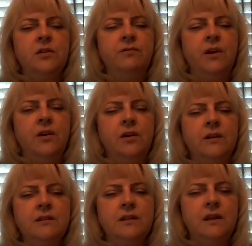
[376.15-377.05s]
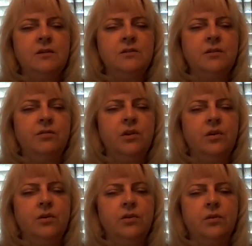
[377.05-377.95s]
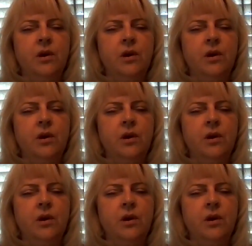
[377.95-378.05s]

the various layers of the earth